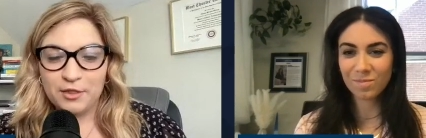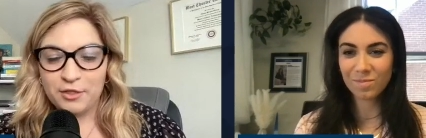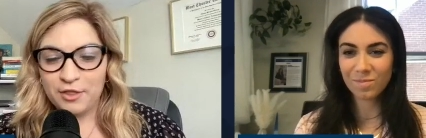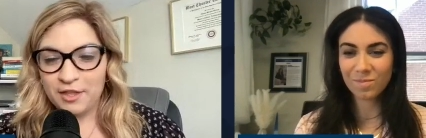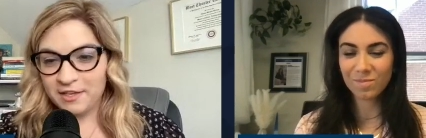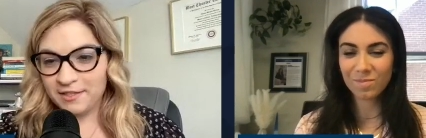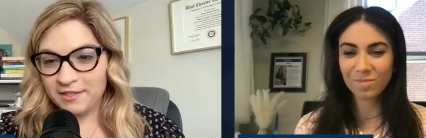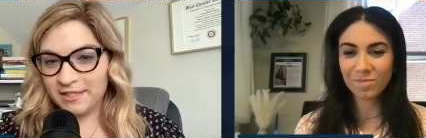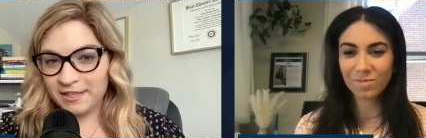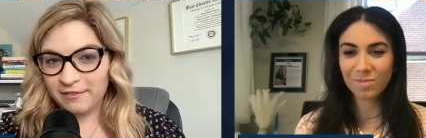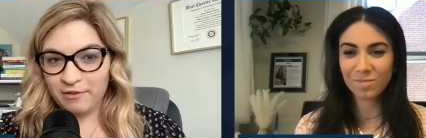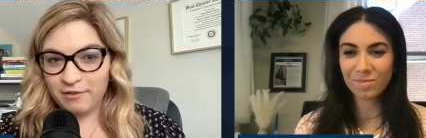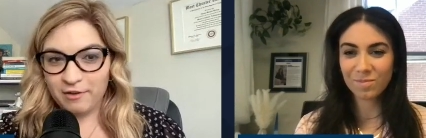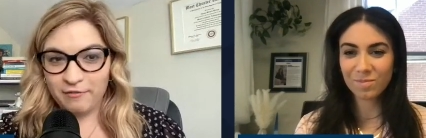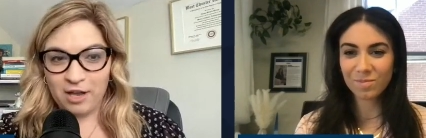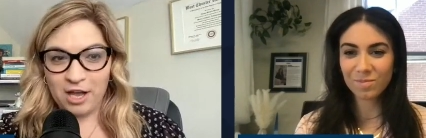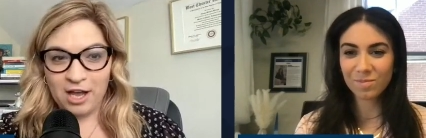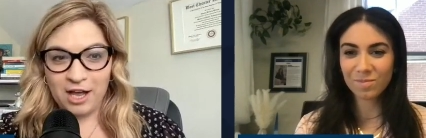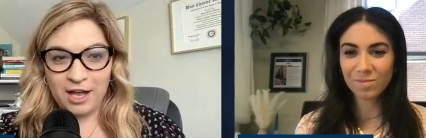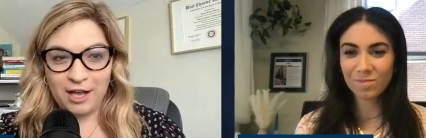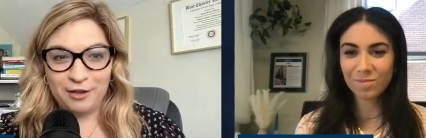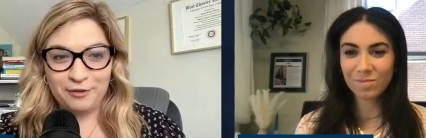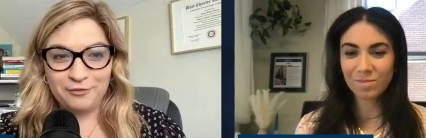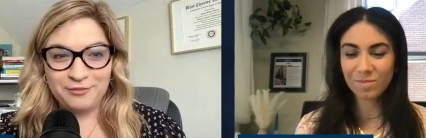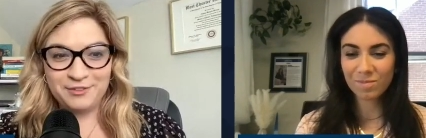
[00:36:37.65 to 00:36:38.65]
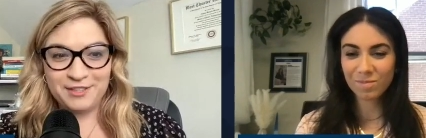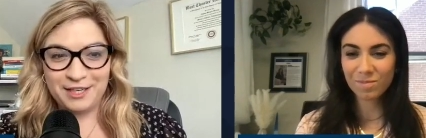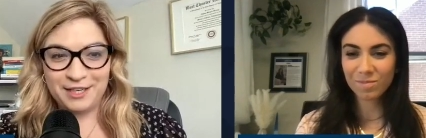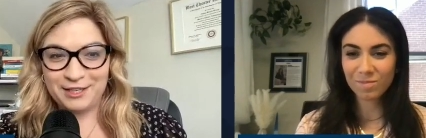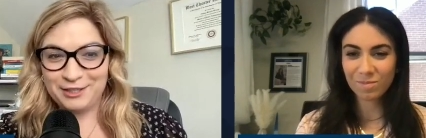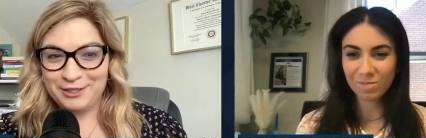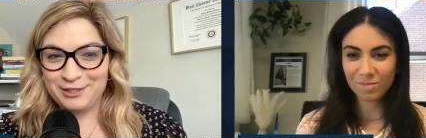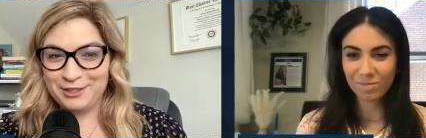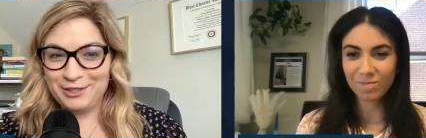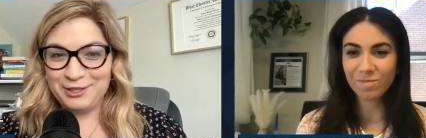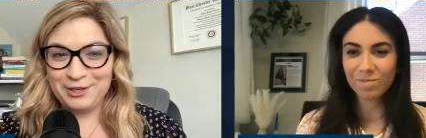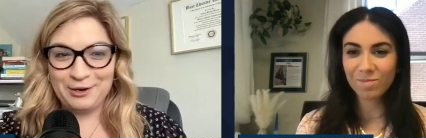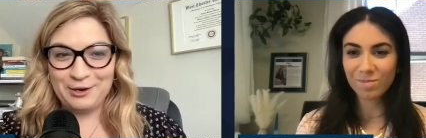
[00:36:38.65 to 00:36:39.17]
Speaker 1: things have evolved,
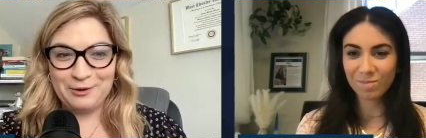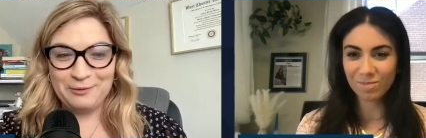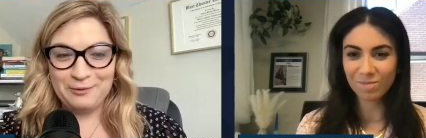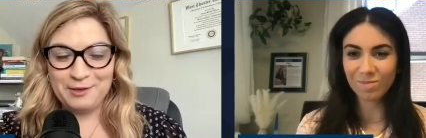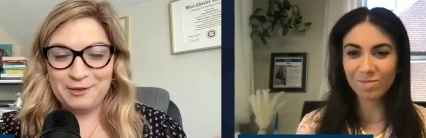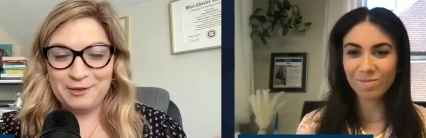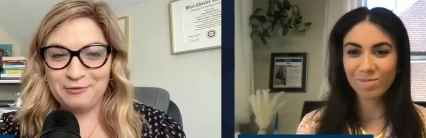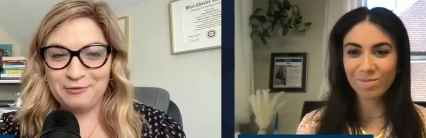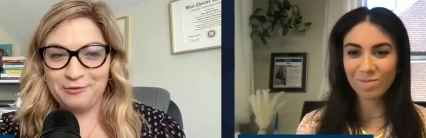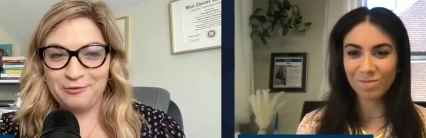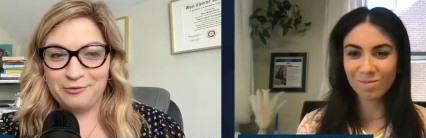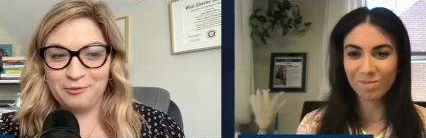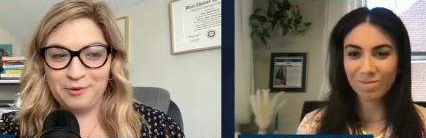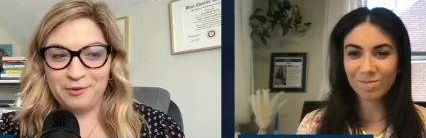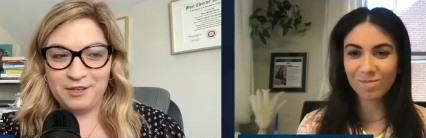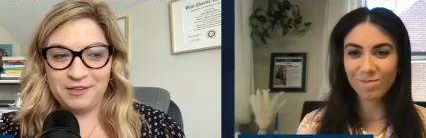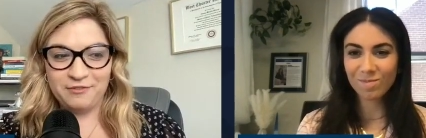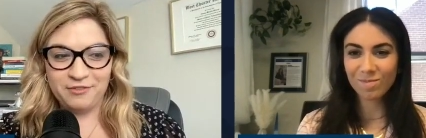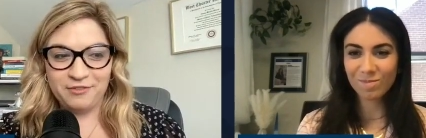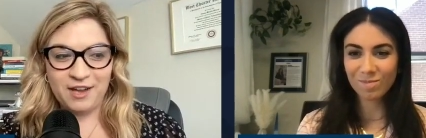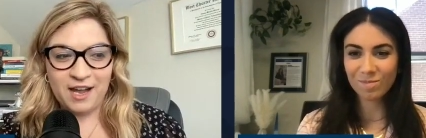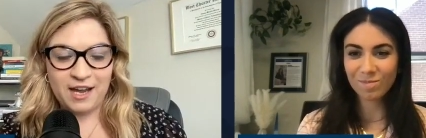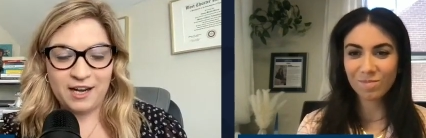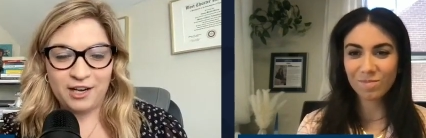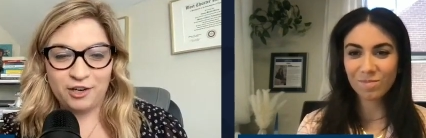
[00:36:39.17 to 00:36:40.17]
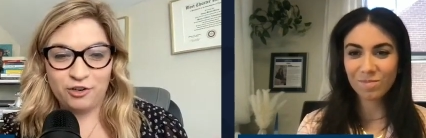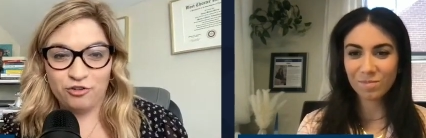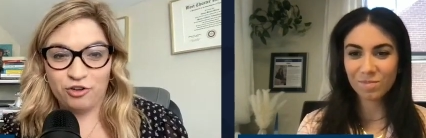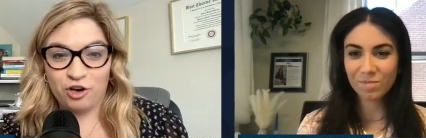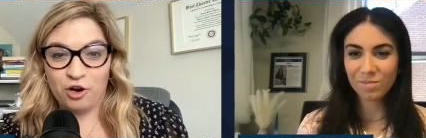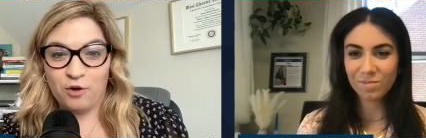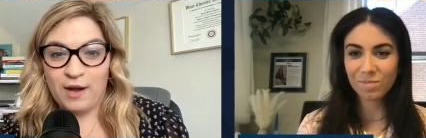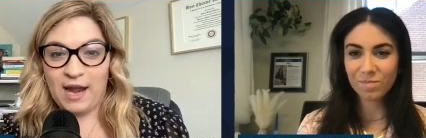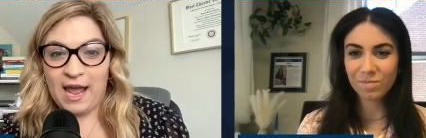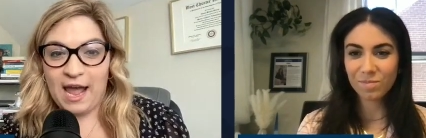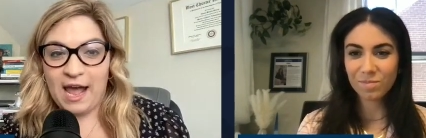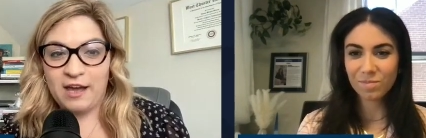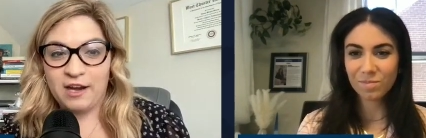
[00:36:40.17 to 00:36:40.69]
and, you know, we've kind of
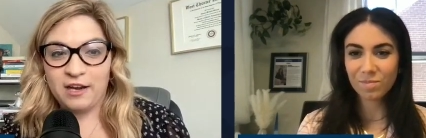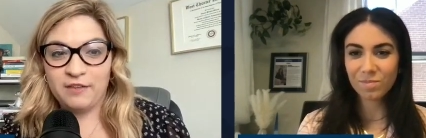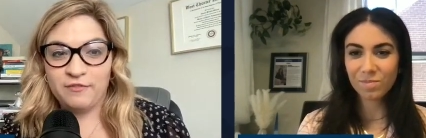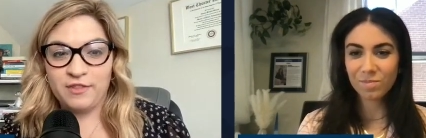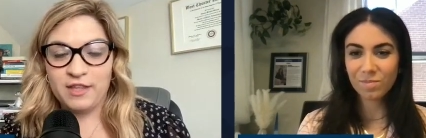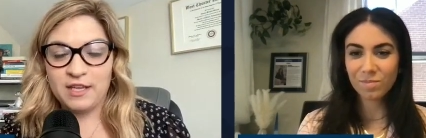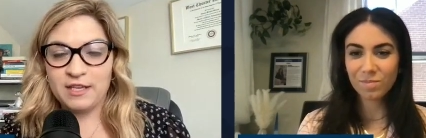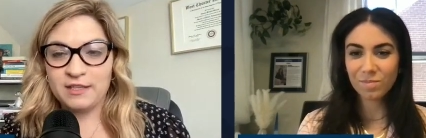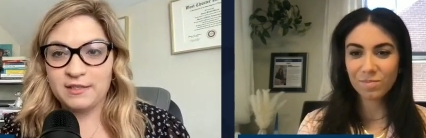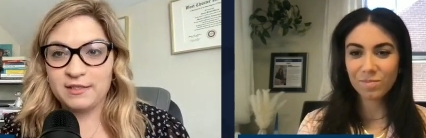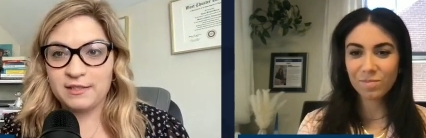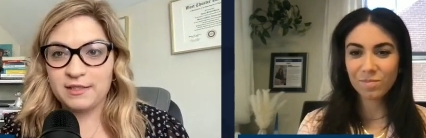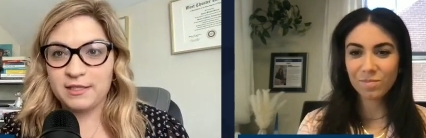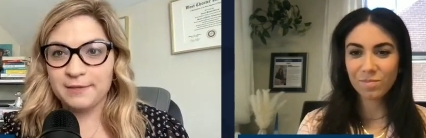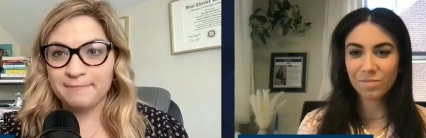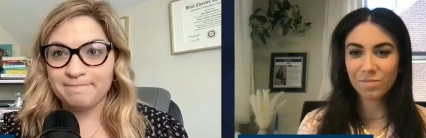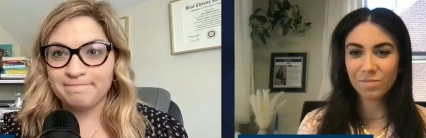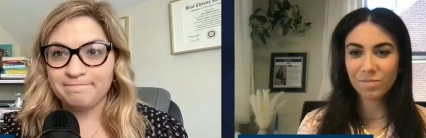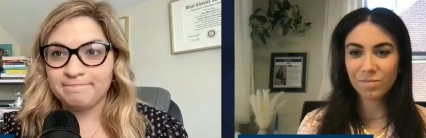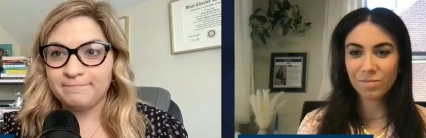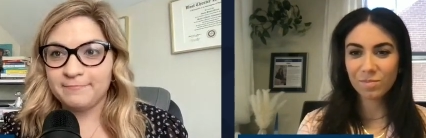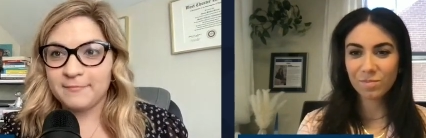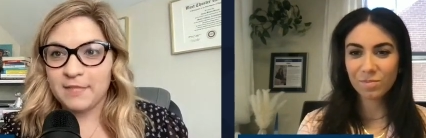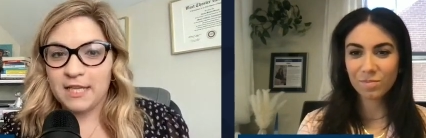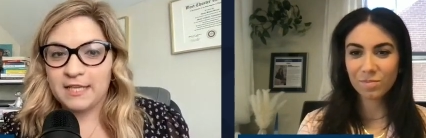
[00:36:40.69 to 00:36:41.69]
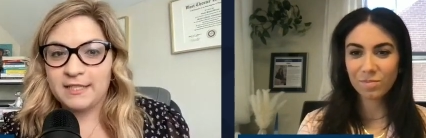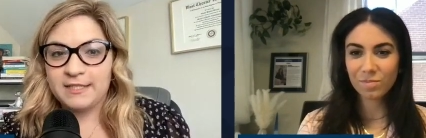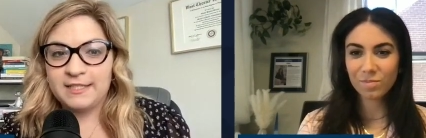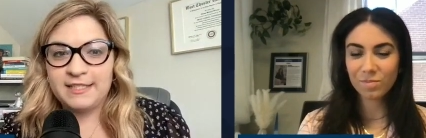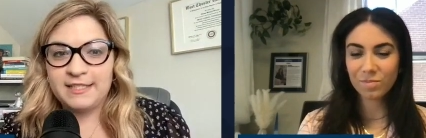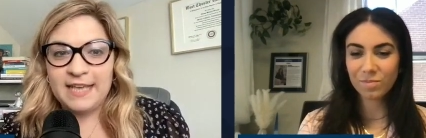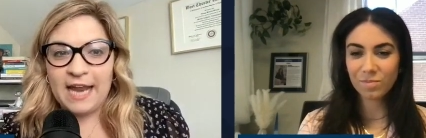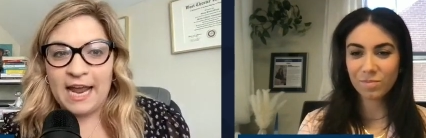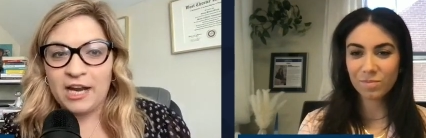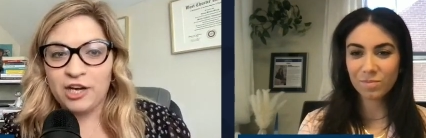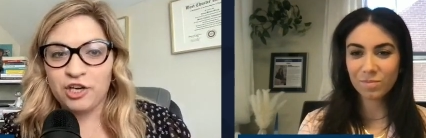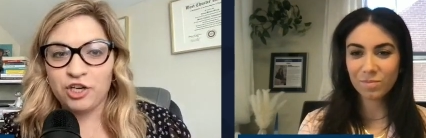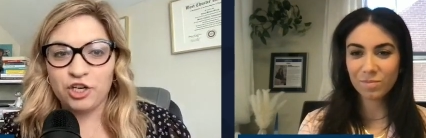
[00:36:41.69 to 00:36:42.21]
grown out of this
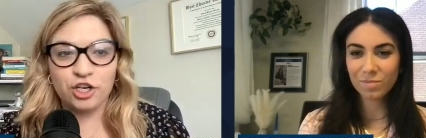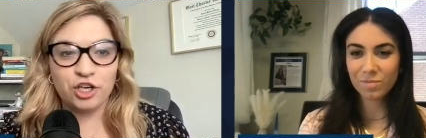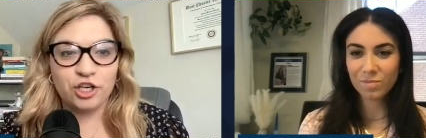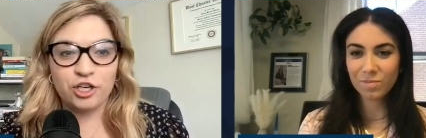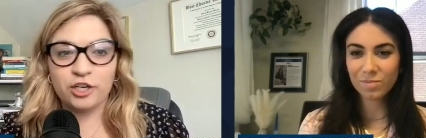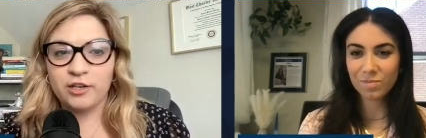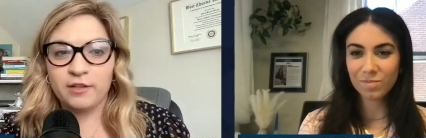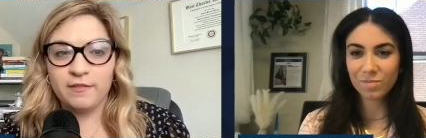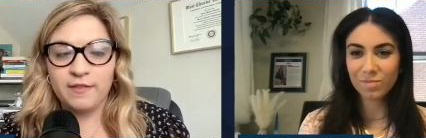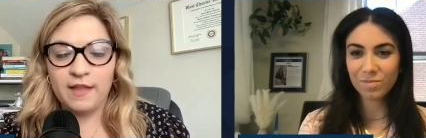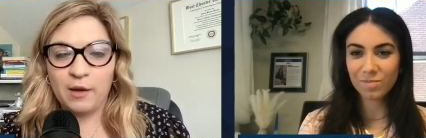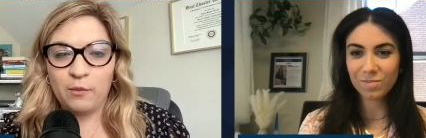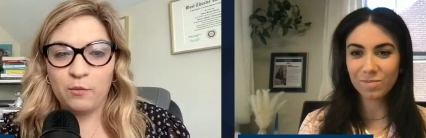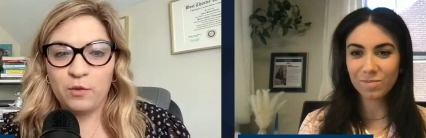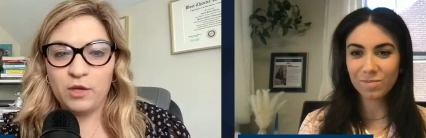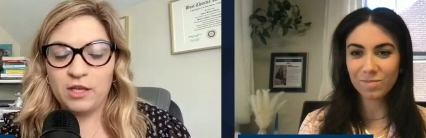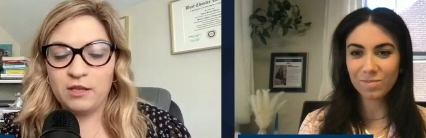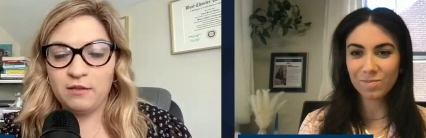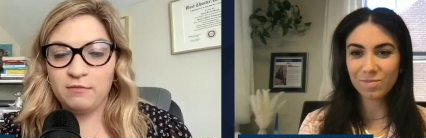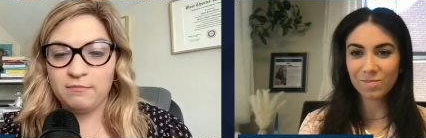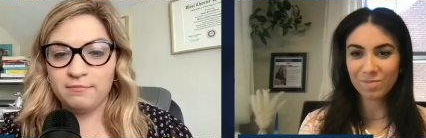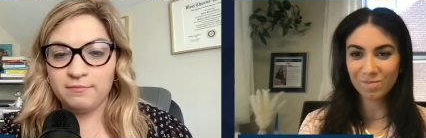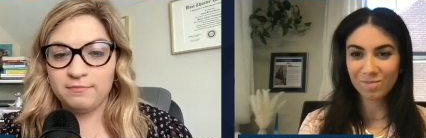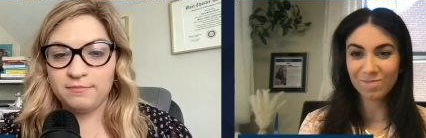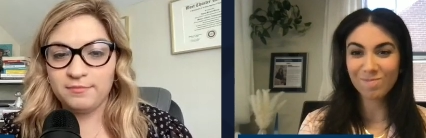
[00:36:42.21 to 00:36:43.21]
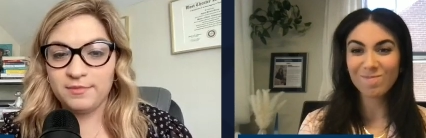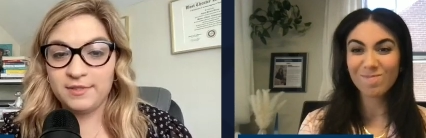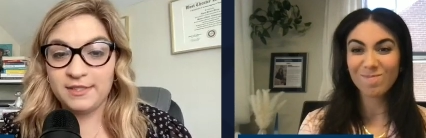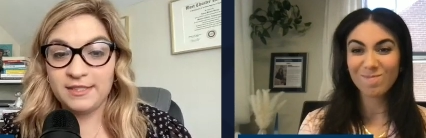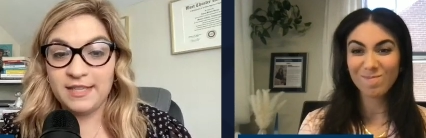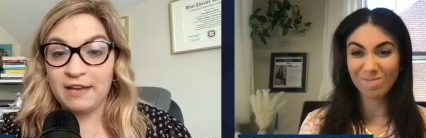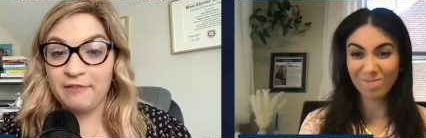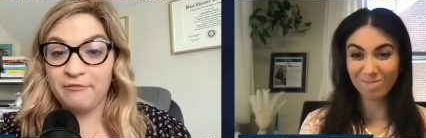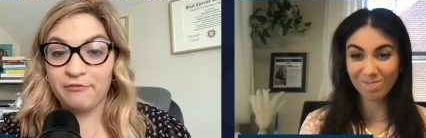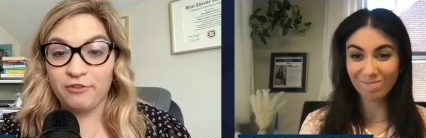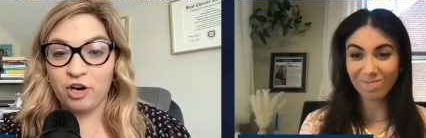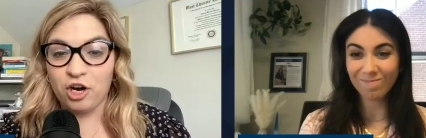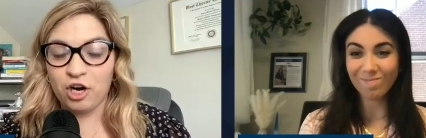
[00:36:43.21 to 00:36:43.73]
standard that we
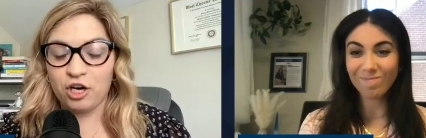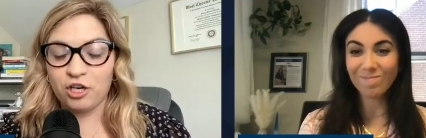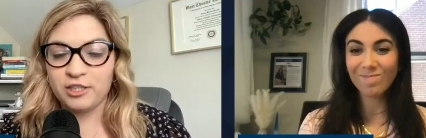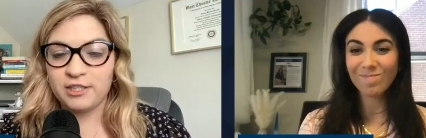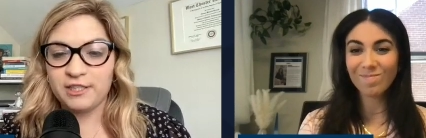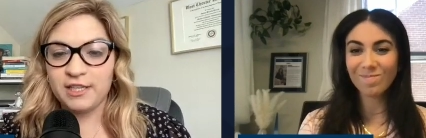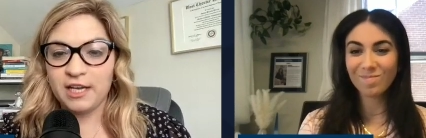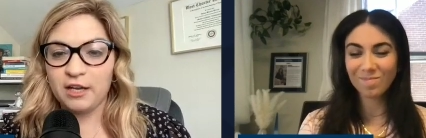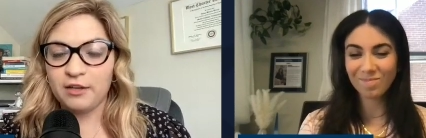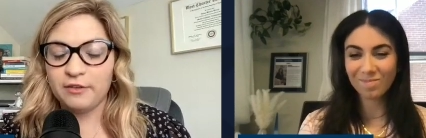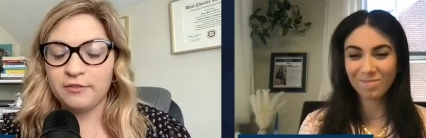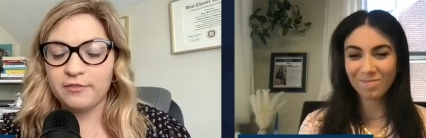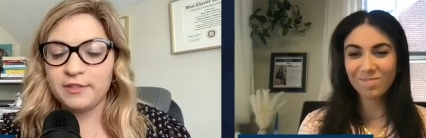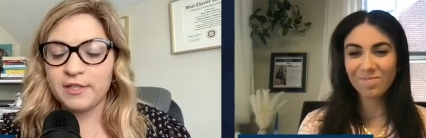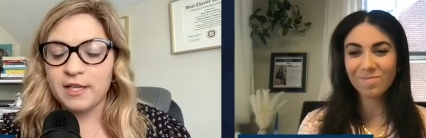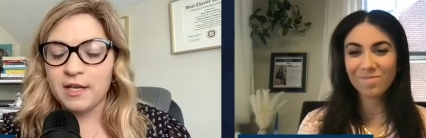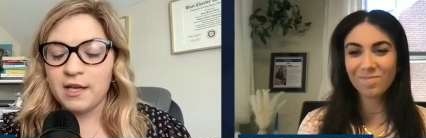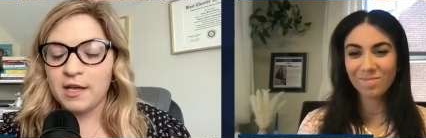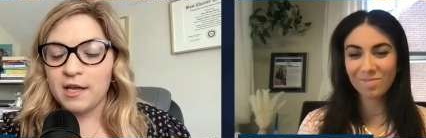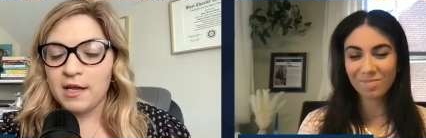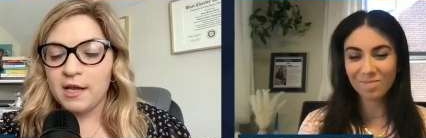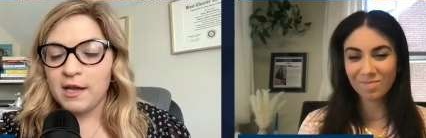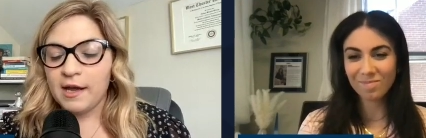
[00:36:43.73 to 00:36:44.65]
set for ourselves.